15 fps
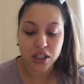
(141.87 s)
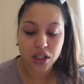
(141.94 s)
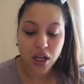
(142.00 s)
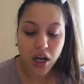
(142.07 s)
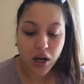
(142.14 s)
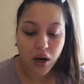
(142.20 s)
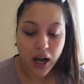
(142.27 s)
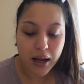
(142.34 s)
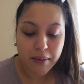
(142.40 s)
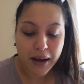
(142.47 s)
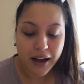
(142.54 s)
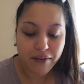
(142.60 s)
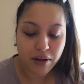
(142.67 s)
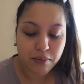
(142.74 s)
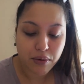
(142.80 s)
So I'm
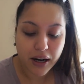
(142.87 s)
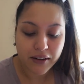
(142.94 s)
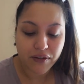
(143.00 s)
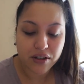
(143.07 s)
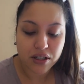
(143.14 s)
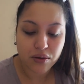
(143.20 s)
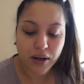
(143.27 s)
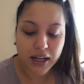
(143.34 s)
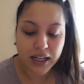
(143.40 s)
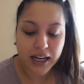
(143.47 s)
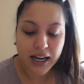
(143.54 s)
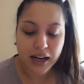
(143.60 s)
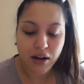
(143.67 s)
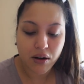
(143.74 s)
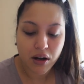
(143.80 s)
having breakfast right
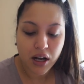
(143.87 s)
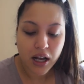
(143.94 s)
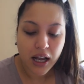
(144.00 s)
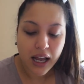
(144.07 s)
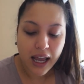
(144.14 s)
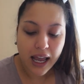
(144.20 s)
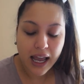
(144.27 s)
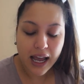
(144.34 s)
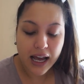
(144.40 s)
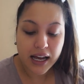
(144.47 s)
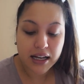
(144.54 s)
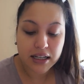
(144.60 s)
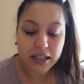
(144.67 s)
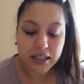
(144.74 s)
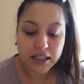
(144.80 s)
now
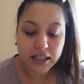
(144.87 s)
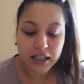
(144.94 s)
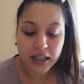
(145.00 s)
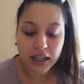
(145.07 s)
and